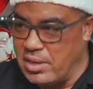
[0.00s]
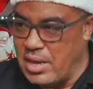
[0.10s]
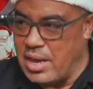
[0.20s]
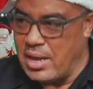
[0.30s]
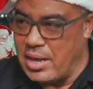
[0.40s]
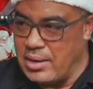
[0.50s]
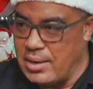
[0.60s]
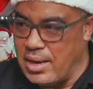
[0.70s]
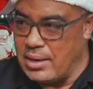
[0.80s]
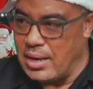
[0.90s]
and
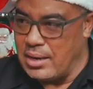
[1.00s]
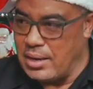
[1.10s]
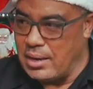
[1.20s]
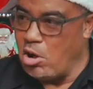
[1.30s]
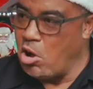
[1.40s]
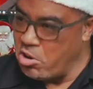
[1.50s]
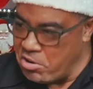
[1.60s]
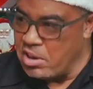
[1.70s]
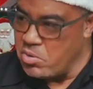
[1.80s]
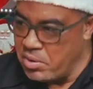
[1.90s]

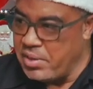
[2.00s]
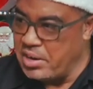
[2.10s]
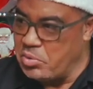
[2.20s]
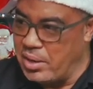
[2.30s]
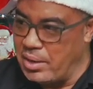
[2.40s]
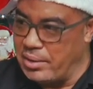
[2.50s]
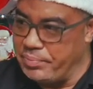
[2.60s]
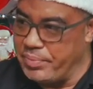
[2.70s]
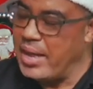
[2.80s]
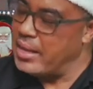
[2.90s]
honoring you in that way.
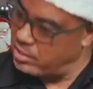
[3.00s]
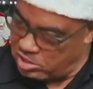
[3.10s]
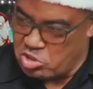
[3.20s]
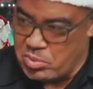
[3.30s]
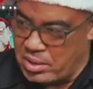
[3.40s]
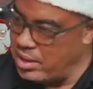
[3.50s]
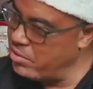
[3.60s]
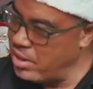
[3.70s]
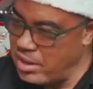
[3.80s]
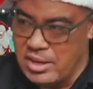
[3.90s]
Yeah. It touched me. It
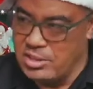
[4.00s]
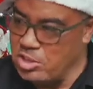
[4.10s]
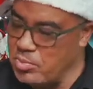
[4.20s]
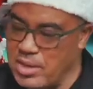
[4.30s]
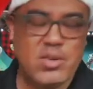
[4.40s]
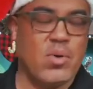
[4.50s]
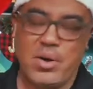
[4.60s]
really did touch me. I said, wow,